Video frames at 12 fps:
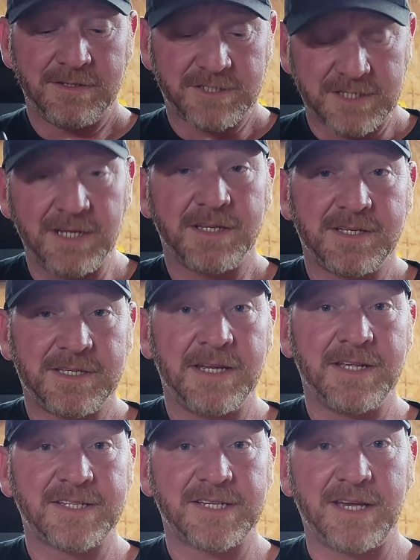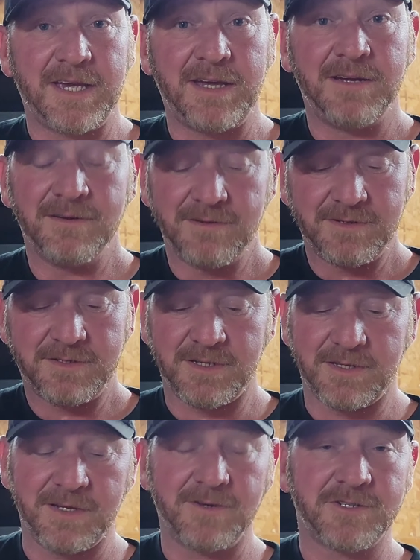sent to Tennessee
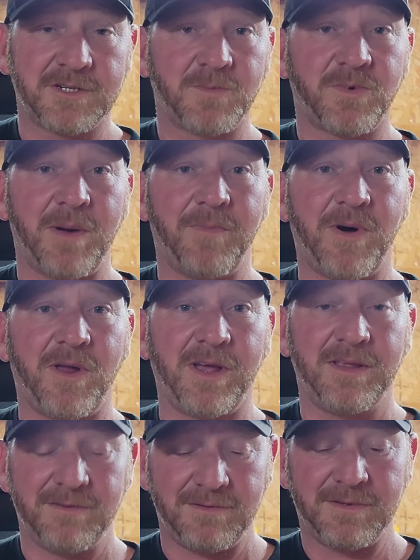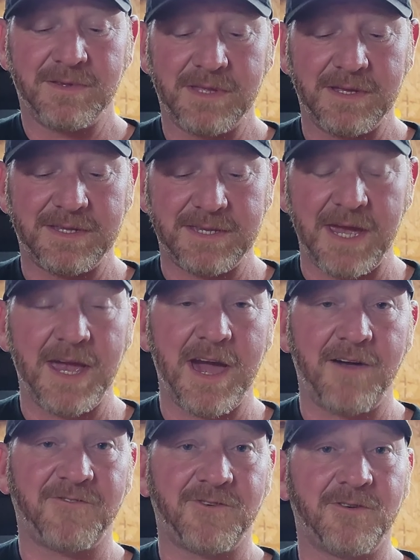to the dealership where I bought it the day
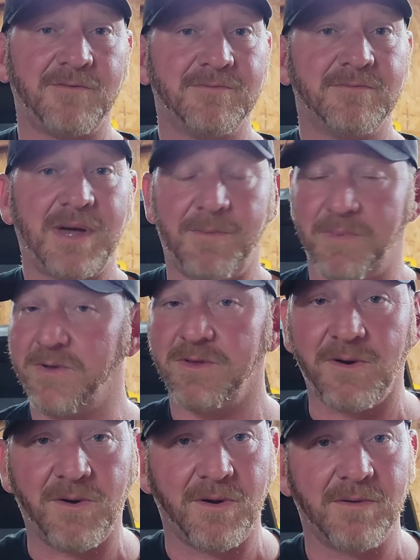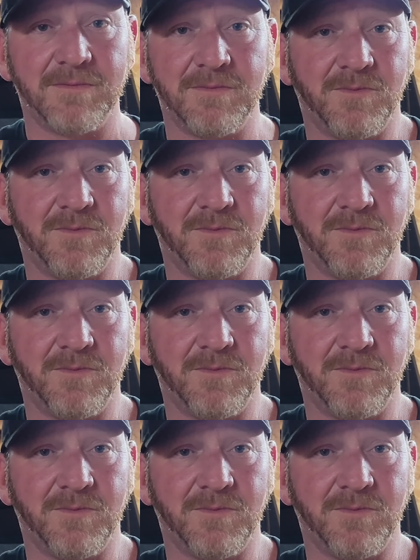after I bought the car,